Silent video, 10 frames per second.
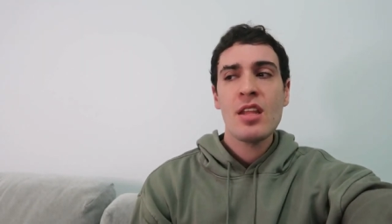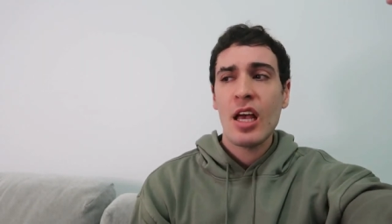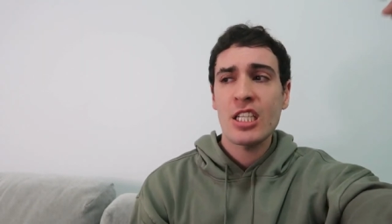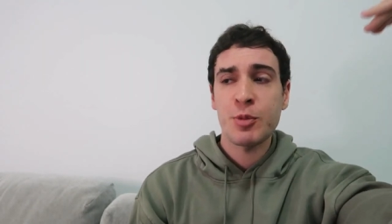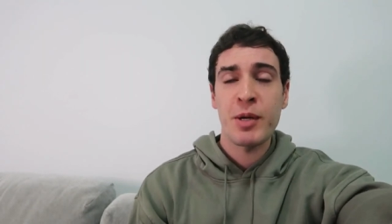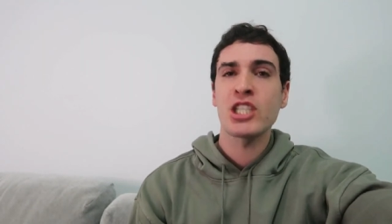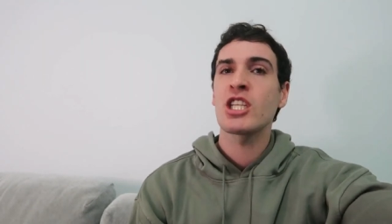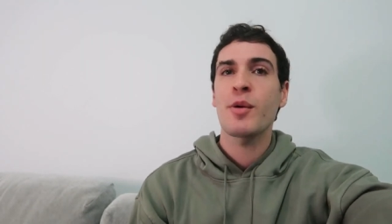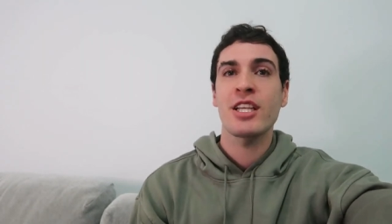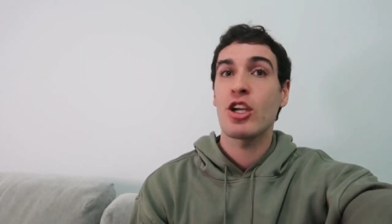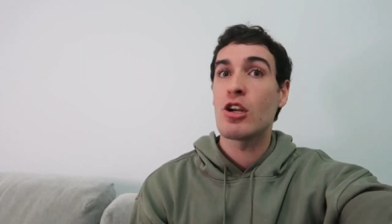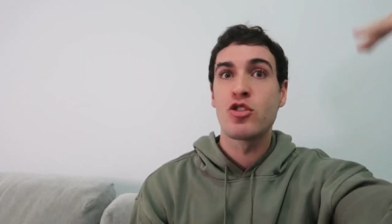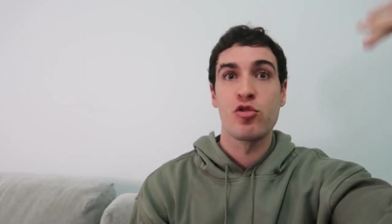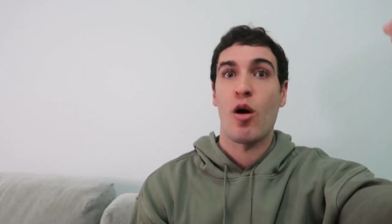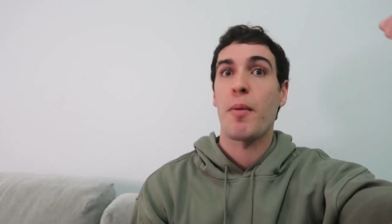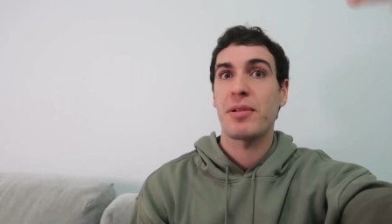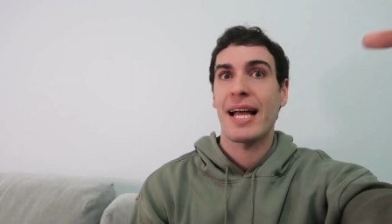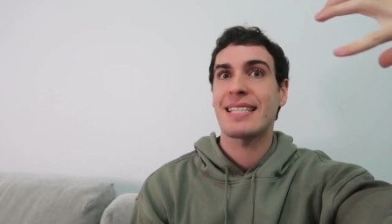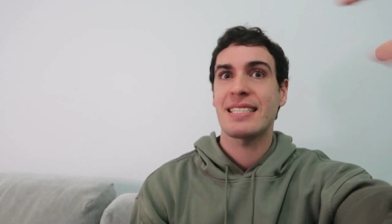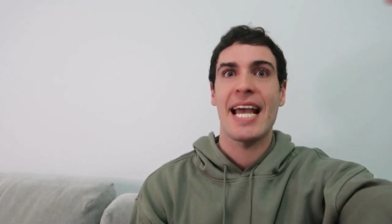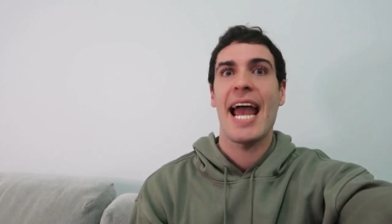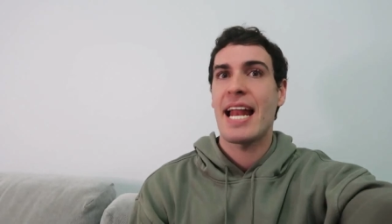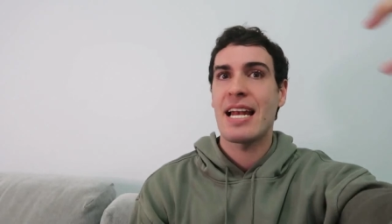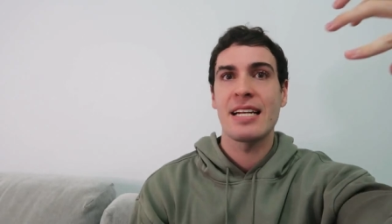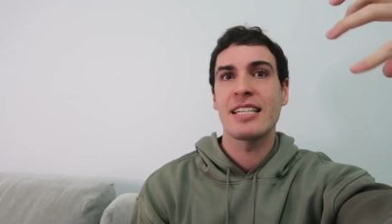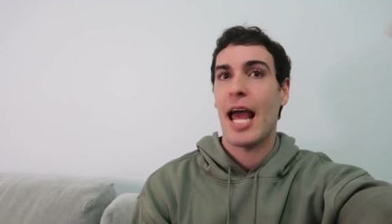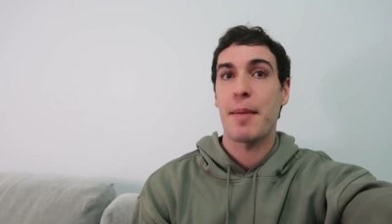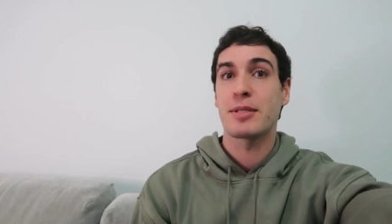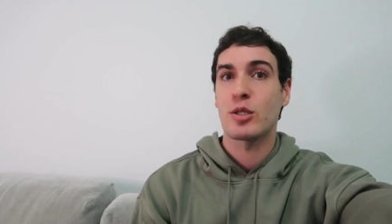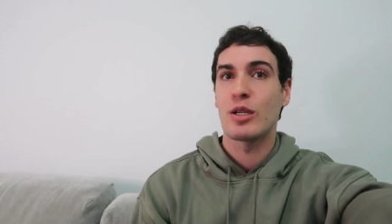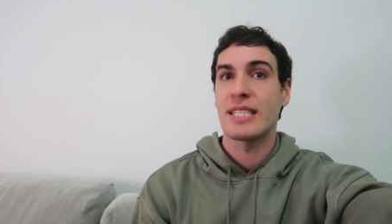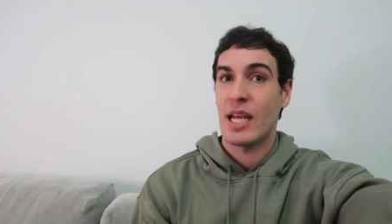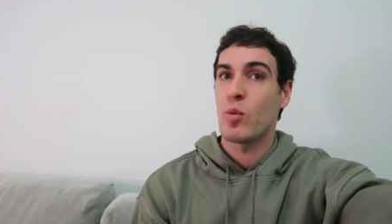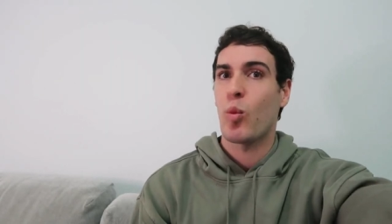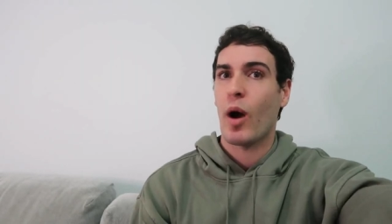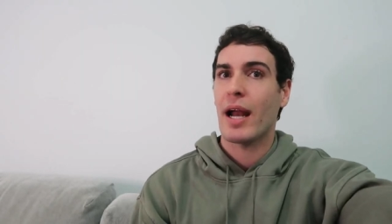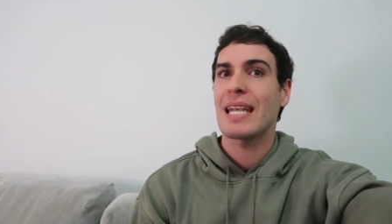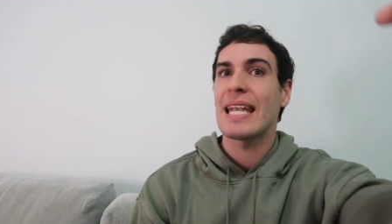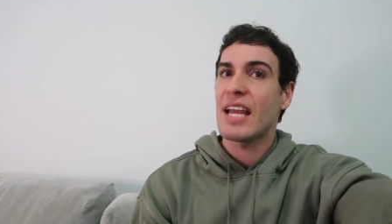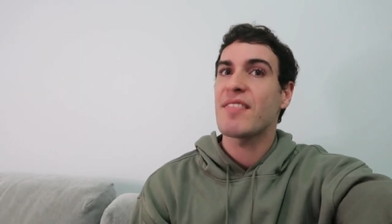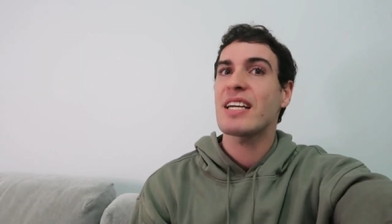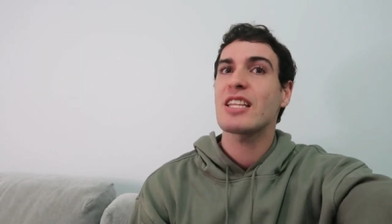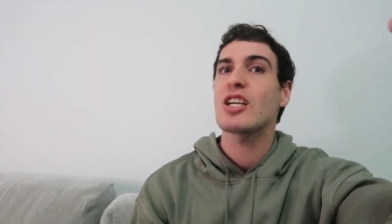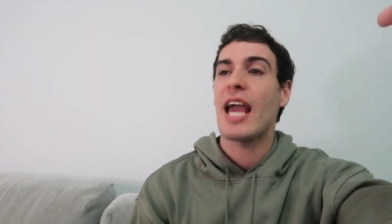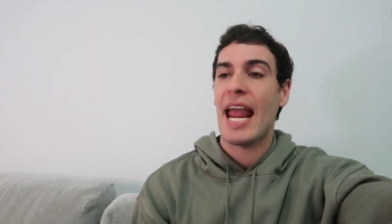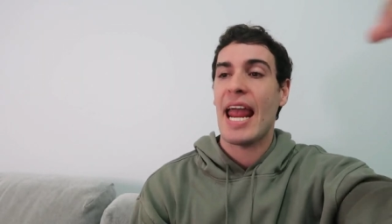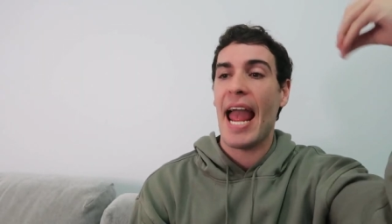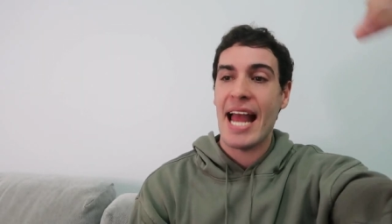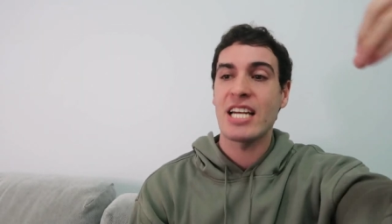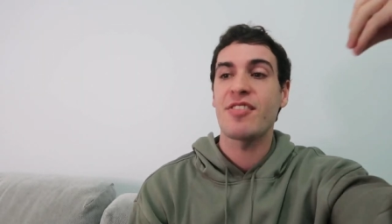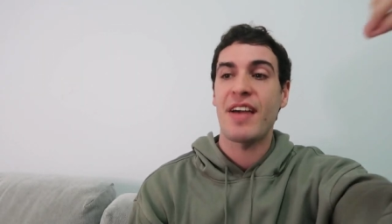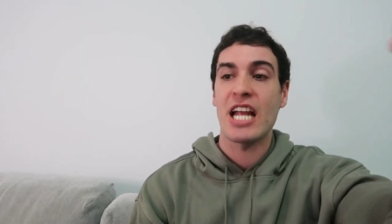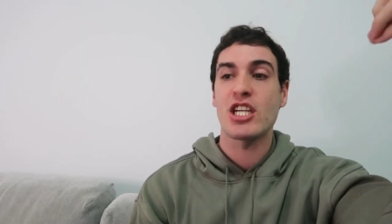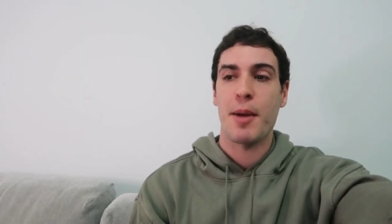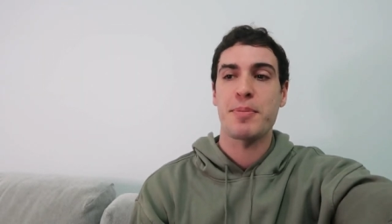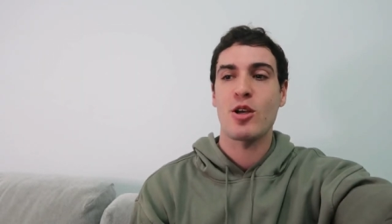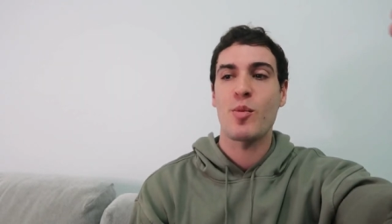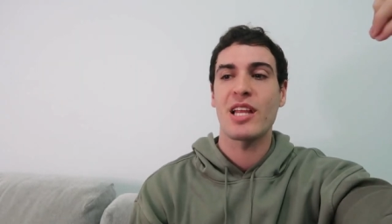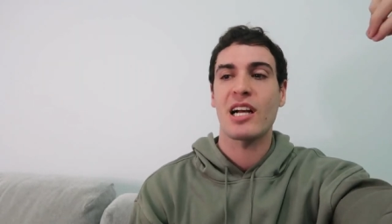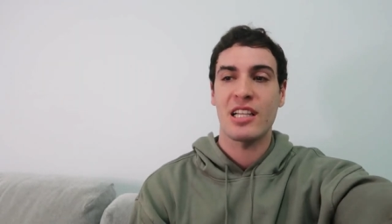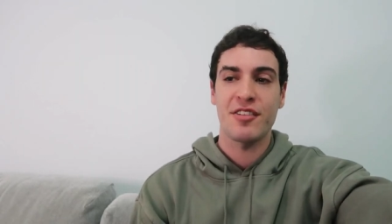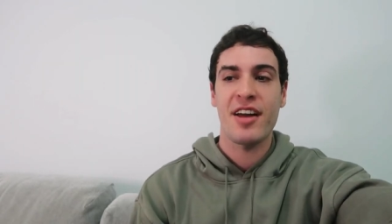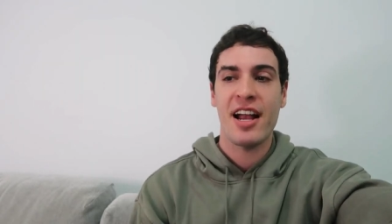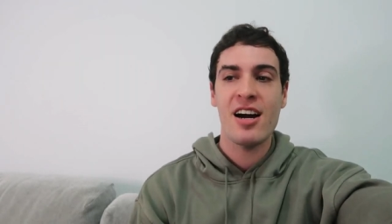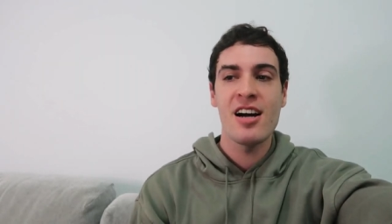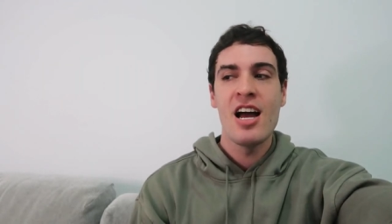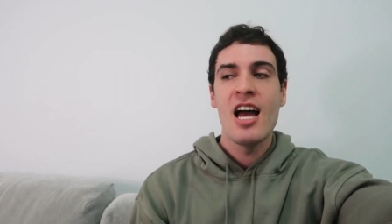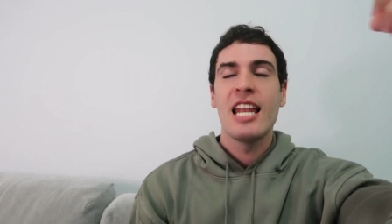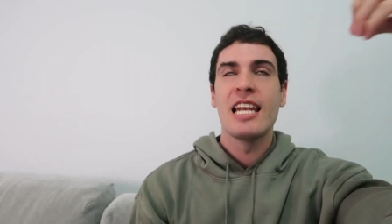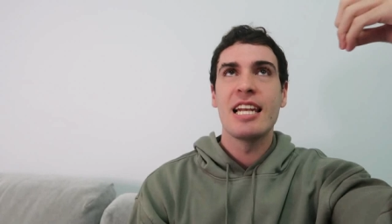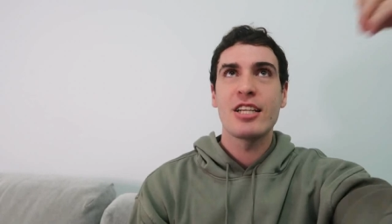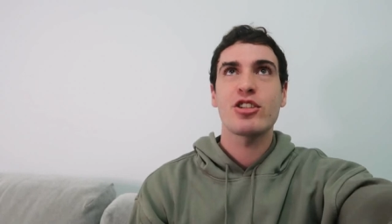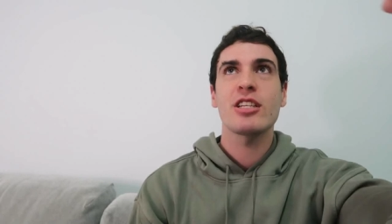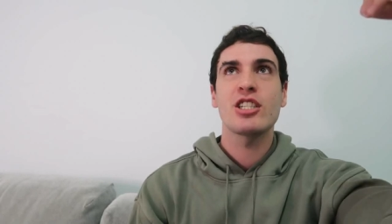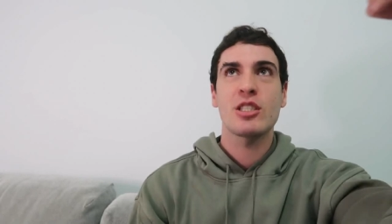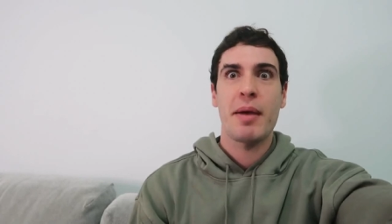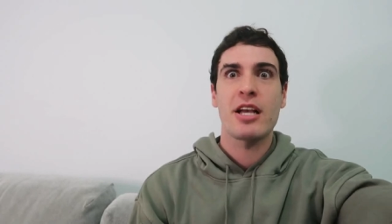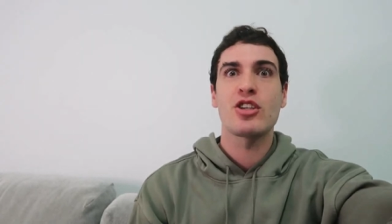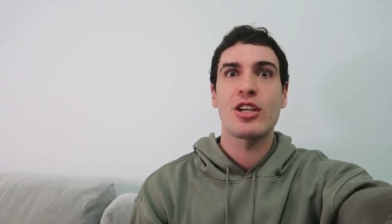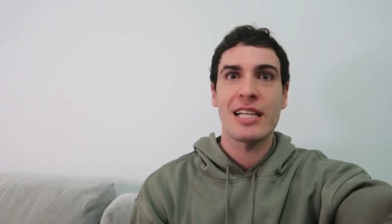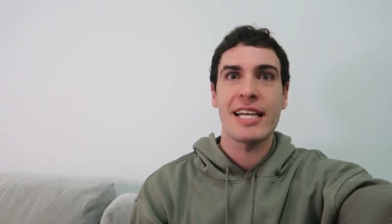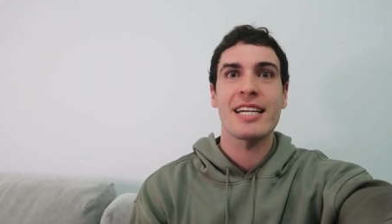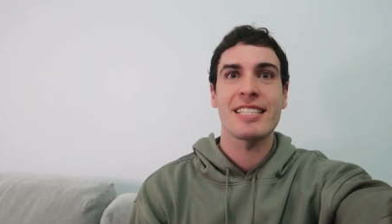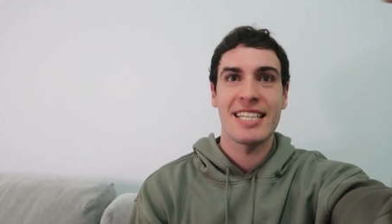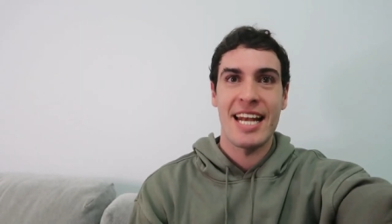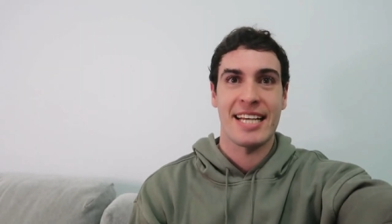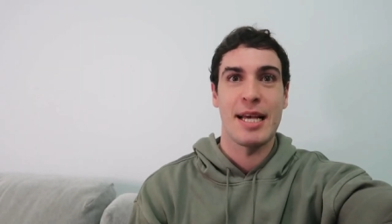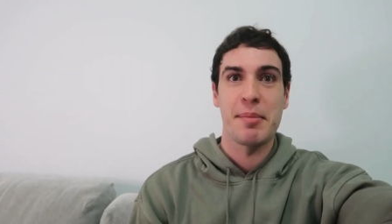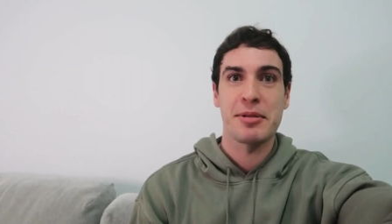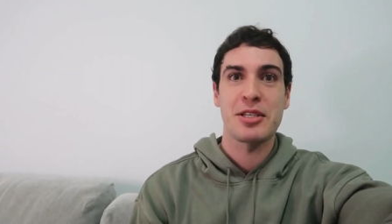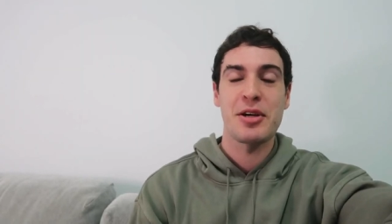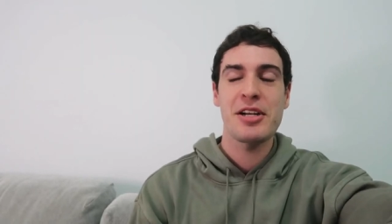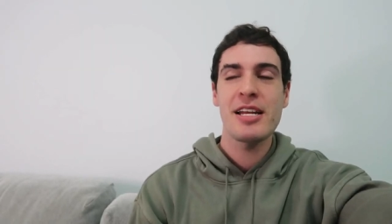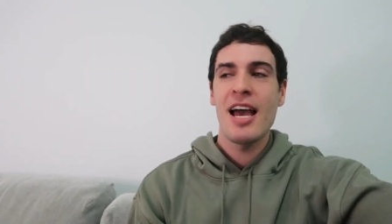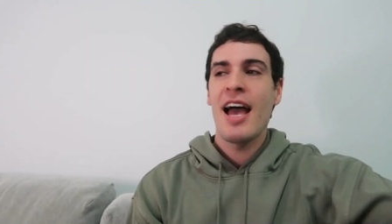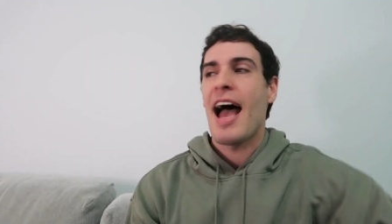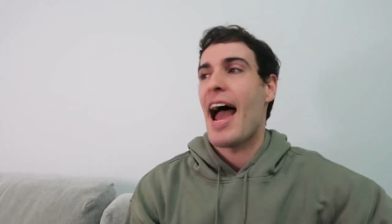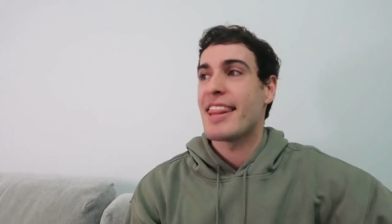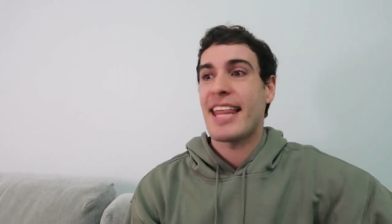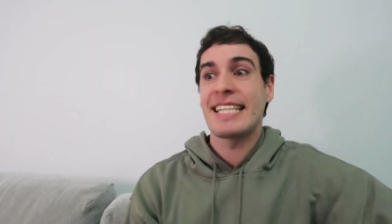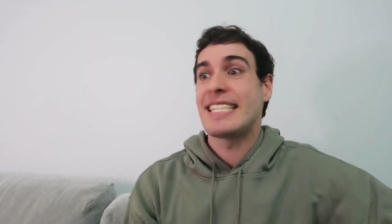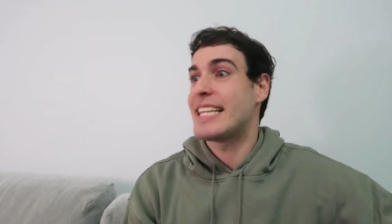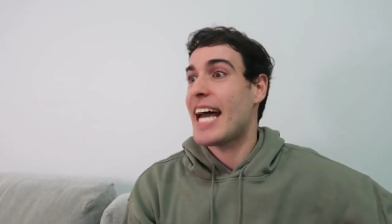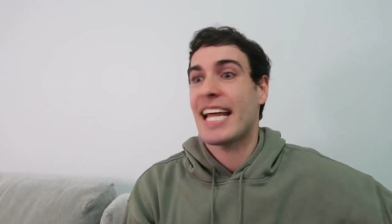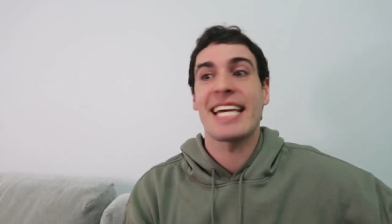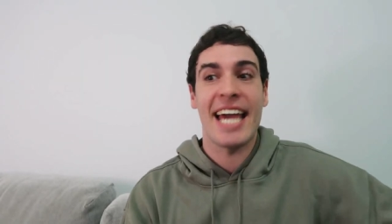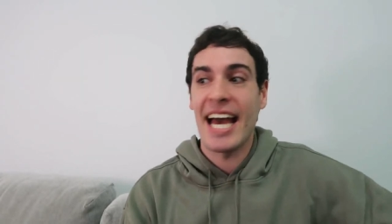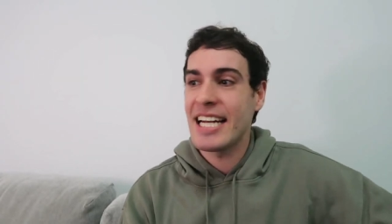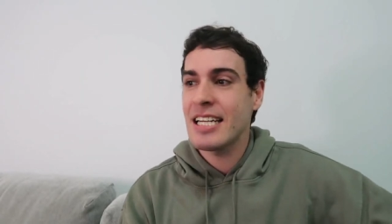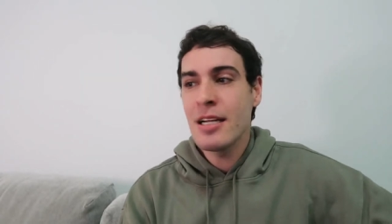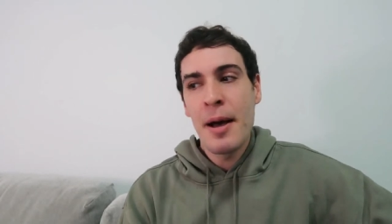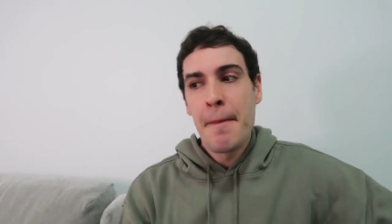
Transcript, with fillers: especially when you drop like 10 episodes in one, leaving the end of each episode with a cliffhanger literally just makes you click to the next episode. And they did that again.